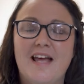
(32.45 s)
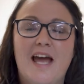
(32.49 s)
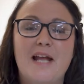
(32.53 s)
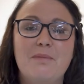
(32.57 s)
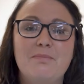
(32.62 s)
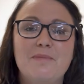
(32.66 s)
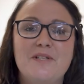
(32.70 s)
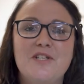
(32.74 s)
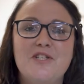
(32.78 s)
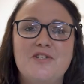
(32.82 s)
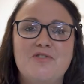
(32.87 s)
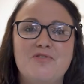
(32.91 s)
the
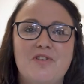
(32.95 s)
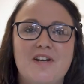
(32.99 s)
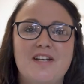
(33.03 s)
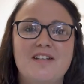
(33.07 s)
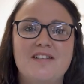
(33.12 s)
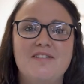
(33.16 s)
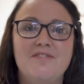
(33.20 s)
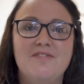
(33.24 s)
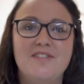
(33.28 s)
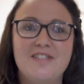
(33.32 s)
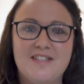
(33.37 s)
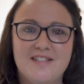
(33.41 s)

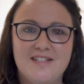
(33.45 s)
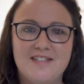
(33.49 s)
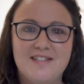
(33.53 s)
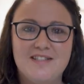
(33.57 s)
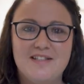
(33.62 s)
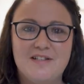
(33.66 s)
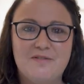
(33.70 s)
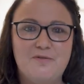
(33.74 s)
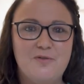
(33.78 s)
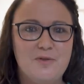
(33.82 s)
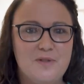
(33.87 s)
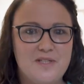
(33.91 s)
administrative
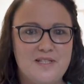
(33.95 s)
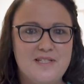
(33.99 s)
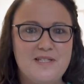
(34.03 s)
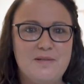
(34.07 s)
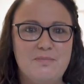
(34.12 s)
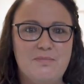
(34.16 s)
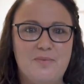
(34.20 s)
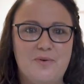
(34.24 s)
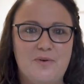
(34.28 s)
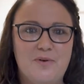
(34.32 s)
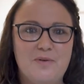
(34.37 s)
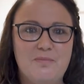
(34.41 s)
assistant for this
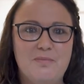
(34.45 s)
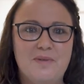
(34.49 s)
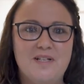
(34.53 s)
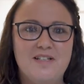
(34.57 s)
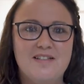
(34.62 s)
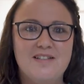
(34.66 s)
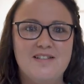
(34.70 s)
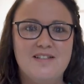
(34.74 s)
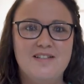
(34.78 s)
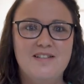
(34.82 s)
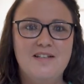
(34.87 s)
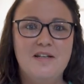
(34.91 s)

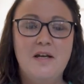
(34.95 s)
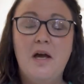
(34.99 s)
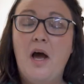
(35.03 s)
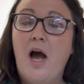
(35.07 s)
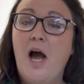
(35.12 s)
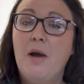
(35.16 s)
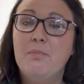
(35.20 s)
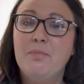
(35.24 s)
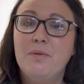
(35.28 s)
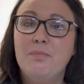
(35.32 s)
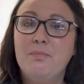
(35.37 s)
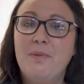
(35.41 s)
department.
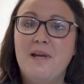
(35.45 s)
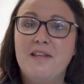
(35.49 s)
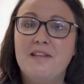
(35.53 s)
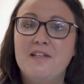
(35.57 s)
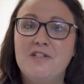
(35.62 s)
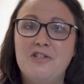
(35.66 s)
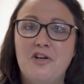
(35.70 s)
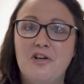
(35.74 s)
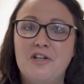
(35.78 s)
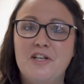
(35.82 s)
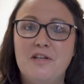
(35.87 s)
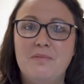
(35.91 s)
I prepare the
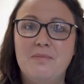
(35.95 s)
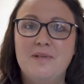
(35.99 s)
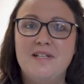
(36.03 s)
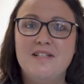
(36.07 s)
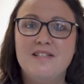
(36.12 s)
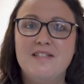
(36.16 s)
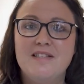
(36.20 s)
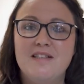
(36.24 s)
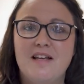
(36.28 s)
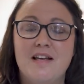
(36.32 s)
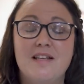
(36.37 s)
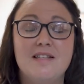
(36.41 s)

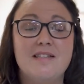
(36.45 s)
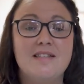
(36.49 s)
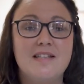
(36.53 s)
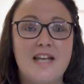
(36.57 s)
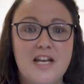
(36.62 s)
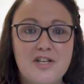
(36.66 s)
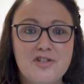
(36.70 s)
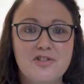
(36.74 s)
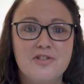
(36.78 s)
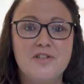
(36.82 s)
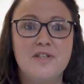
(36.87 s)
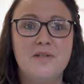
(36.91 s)
documents, I
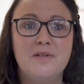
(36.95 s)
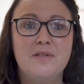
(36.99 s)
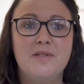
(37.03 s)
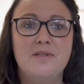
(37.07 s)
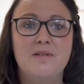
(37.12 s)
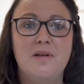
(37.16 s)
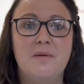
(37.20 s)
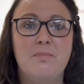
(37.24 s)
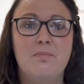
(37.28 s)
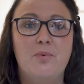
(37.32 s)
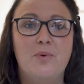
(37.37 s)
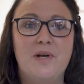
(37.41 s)
schedule
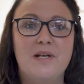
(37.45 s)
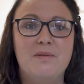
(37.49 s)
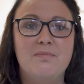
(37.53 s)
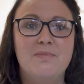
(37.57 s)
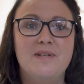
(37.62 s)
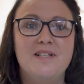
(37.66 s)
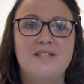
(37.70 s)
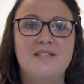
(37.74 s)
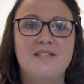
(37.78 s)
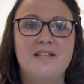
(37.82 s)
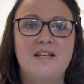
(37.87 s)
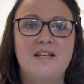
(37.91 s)
the
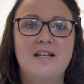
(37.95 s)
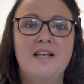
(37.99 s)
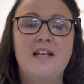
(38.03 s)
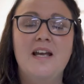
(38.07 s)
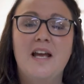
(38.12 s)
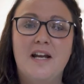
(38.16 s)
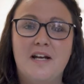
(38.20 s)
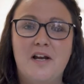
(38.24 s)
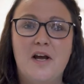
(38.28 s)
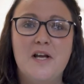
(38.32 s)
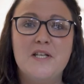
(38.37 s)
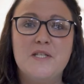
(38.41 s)
appointments
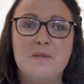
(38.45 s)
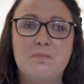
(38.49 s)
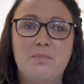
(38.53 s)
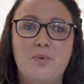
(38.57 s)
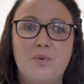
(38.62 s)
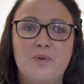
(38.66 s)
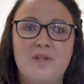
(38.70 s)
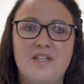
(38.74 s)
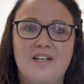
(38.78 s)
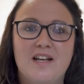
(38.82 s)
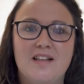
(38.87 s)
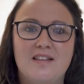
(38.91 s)
and I
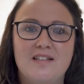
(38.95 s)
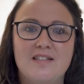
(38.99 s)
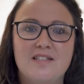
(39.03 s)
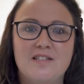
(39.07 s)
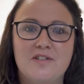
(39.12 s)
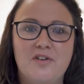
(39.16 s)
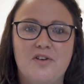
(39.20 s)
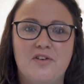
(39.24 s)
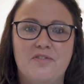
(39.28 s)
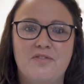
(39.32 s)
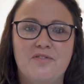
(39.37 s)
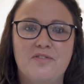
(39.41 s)
support the other
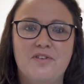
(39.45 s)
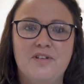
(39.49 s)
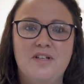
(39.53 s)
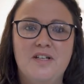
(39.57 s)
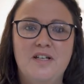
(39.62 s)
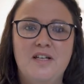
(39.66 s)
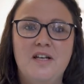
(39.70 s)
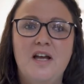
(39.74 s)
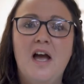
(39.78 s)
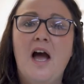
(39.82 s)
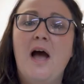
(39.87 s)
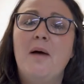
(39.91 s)
staff.
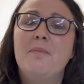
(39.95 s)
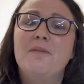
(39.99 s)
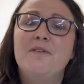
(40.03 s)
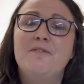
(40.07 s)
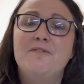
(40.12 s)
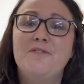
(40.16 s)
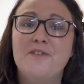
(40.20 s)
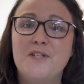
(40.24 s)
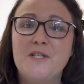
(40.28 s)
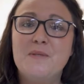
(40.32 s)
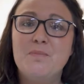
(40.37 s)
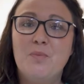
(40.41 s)
I'm the
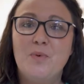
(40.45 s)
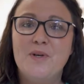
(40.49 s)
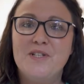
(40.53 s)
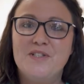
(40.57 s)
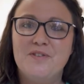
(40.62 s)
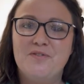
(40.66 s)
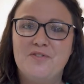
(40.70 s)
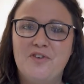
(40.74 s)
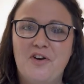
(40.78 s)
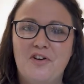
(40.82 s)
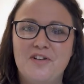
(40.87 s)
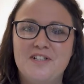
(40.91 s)
first point
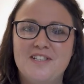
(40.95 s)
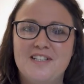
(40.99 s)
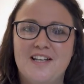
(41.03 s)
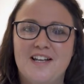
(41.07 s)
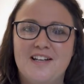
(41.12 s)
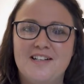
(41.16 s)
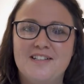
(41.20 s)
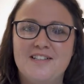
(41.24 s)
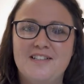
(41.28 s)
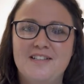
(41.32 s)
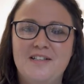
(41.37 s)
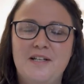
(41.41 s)
of
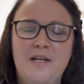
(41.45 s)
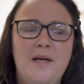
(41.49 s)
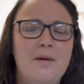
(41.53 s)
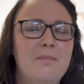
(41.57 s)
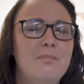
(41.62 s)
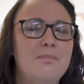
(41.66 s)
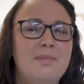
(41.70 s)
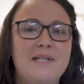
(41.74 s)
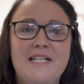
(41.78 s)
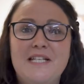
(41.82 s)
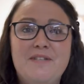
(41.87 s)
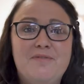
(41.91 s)
contact
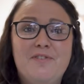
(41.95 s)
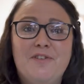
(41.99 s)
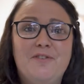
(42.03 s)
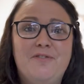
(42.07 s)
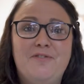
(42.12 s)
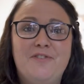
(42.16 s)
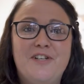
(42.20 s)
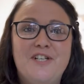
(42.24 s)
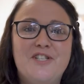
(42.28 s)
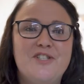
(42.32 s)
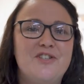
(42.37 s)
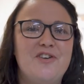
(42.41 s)
Please feel
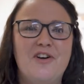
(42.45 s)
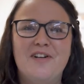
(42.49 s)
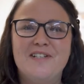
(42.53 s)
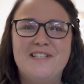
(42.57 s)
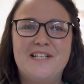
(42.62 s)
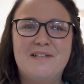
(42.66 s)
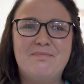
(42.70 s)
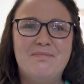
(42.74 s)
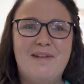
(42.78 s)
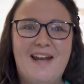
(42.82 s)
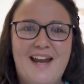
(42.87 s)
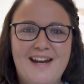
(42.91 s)
free to
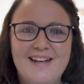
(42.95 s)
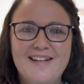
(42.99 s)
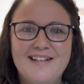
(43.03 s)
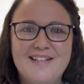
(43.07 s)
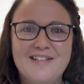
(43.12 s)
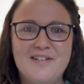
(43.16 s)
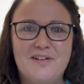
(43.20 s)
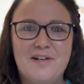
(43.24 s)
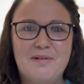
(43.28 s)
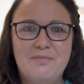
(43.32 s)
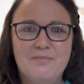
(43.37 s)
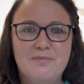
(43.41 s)
contact me
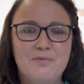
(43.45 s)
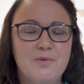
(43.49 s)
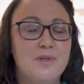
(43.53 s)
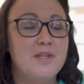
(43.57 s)
anytime